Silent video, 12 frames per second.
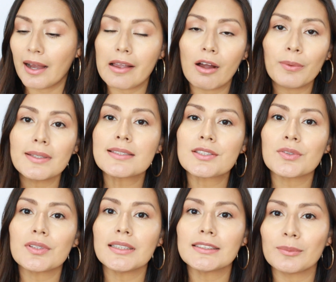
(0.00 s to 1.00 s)
I always do
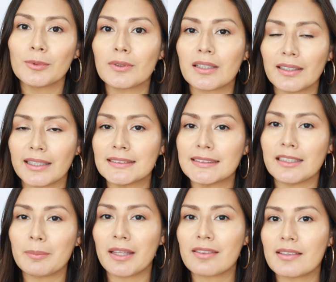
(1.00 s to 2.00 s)
the double
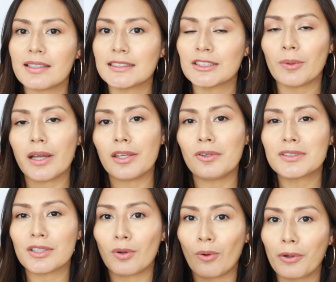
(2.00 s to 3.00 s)
cleansing method, so I
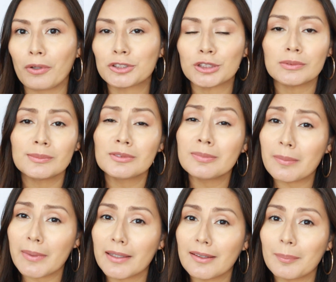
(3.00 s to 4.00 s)
use an oil to remove my
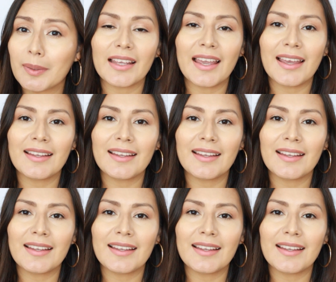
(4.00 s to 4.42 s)
makeup and